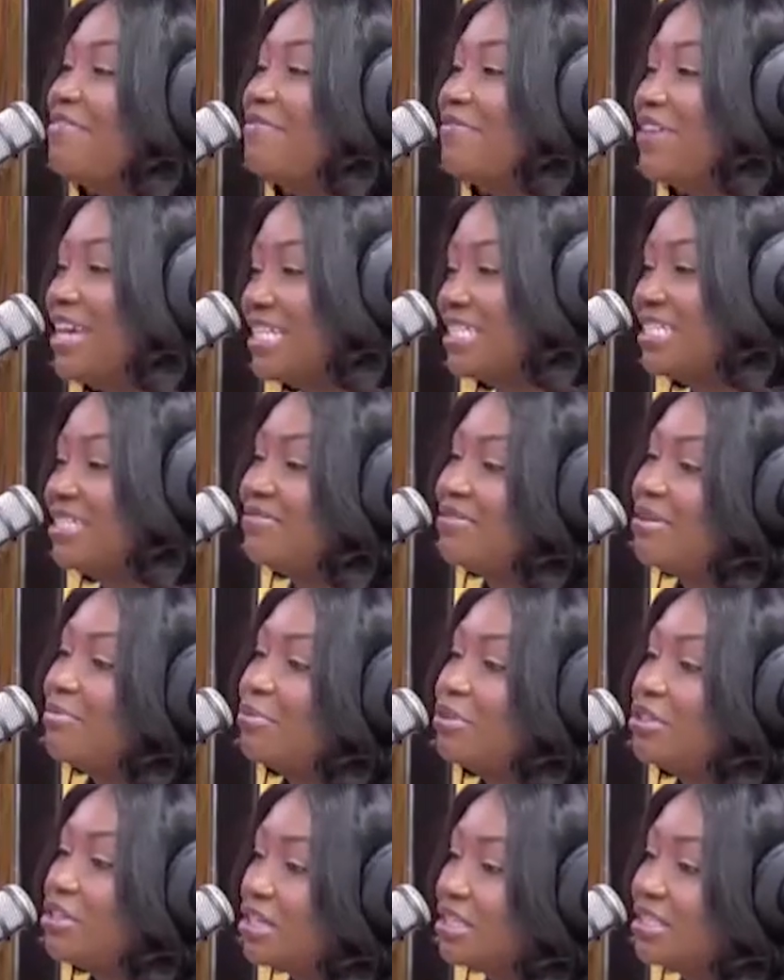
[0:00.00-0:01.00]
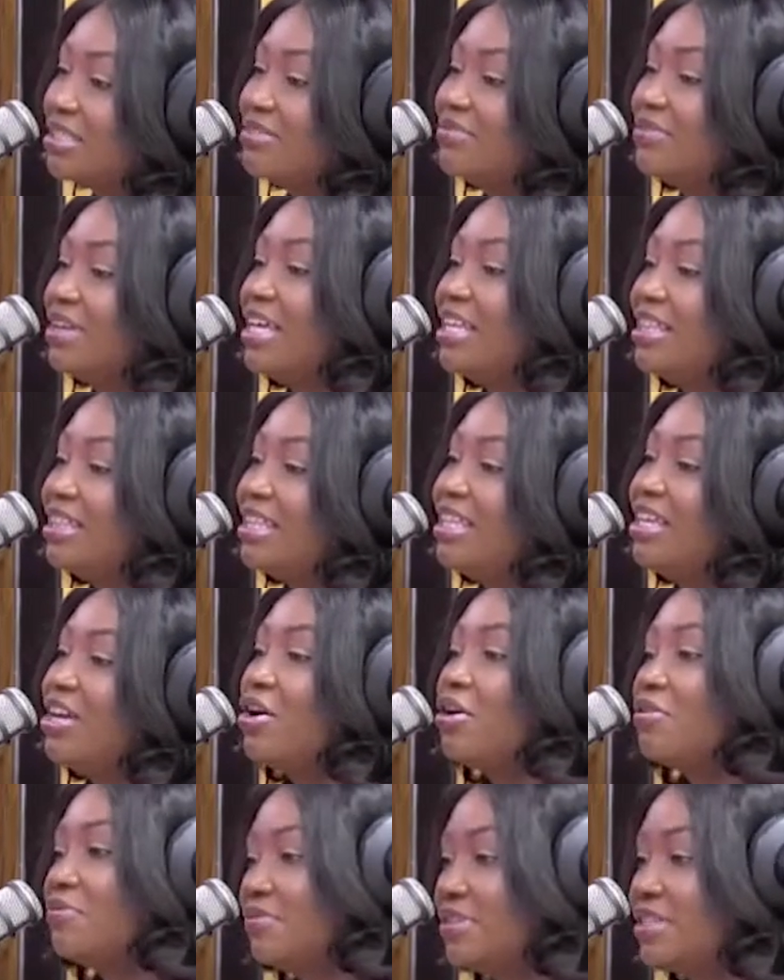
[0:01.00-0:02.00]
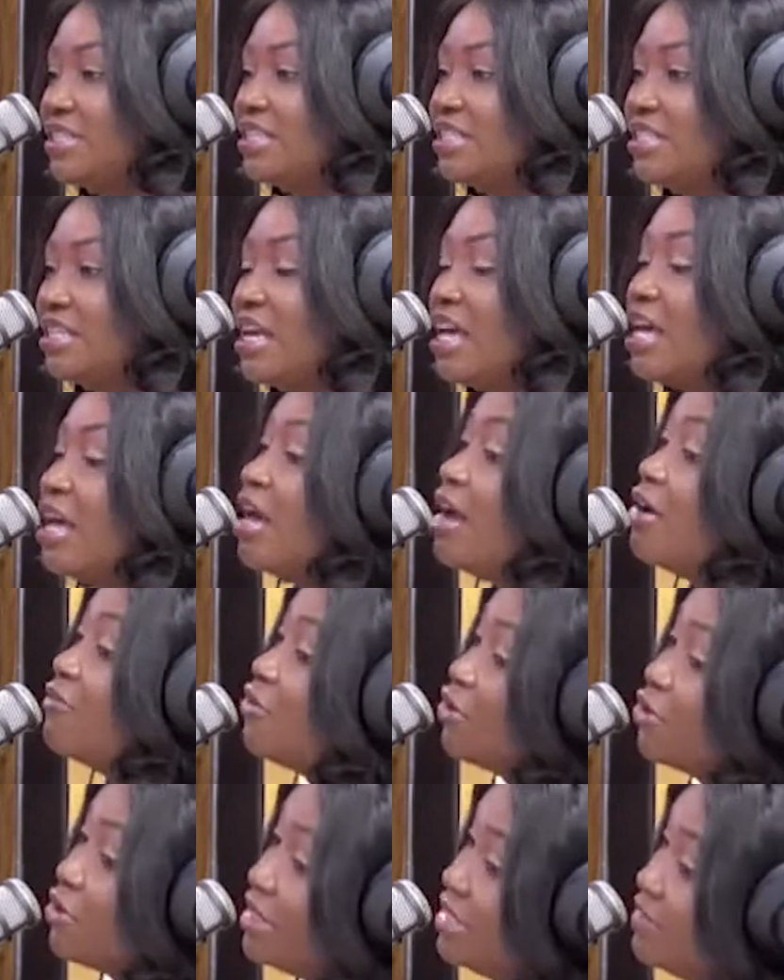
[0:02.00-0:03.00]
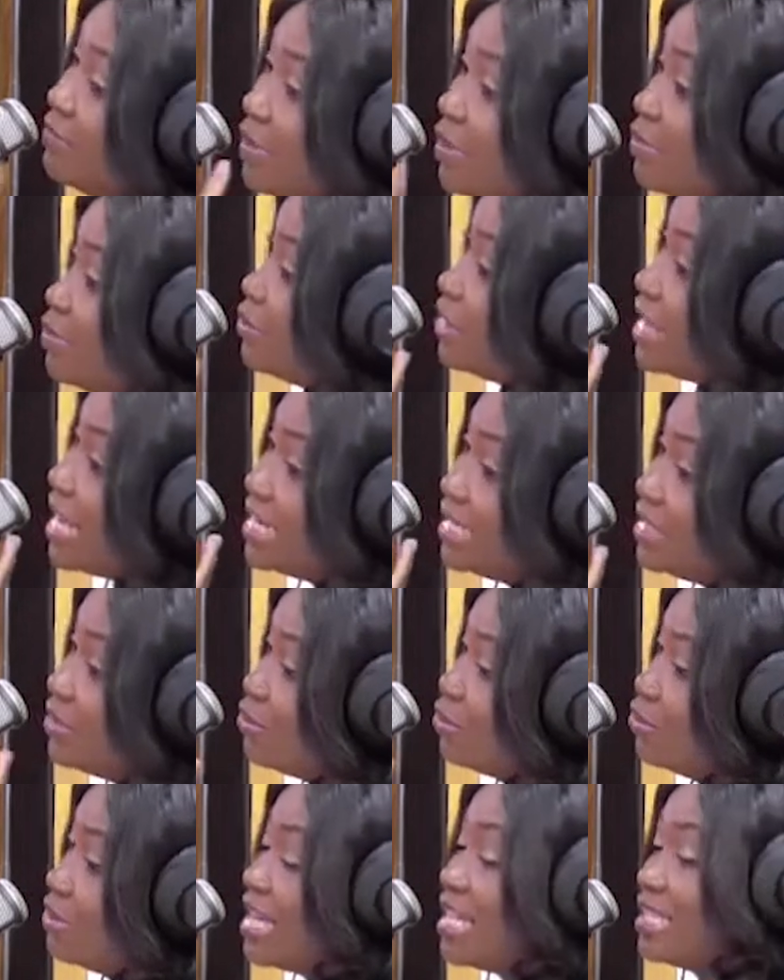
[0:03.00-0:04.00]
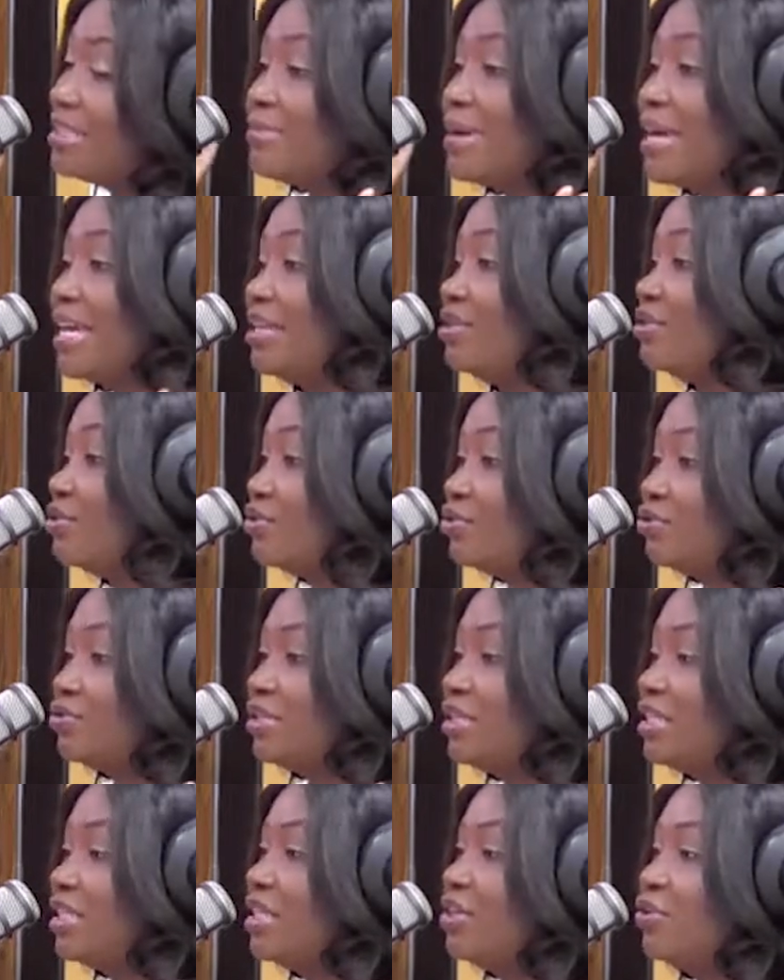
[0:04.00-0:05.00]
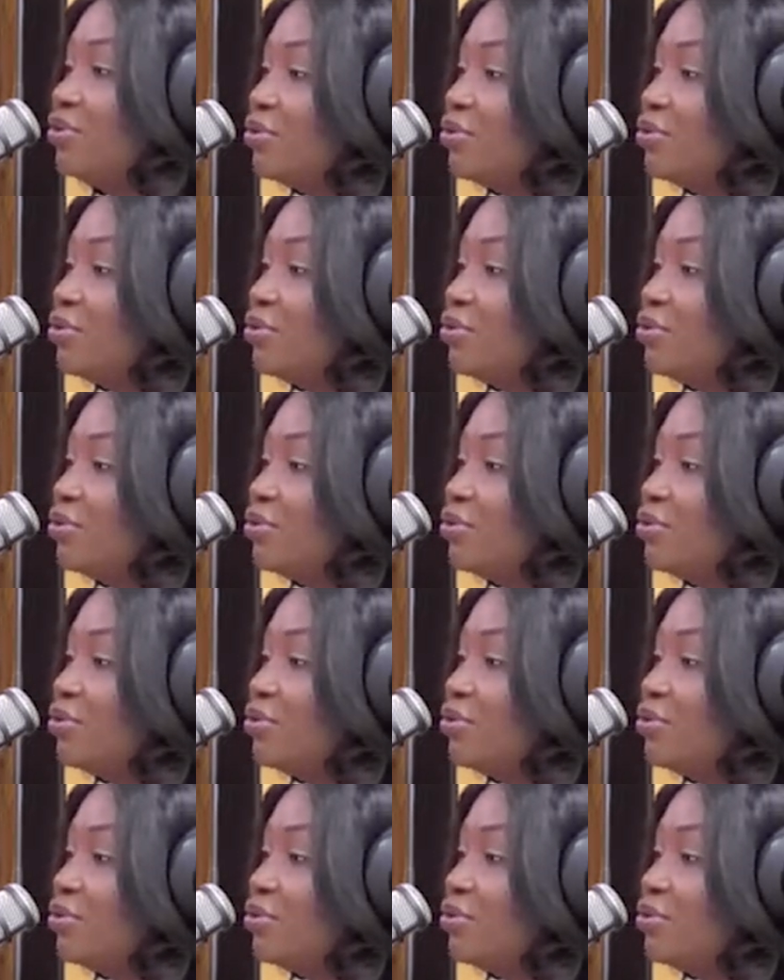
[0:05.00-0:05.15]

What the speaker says: effective and productive in the office. For creative people, that's my industry.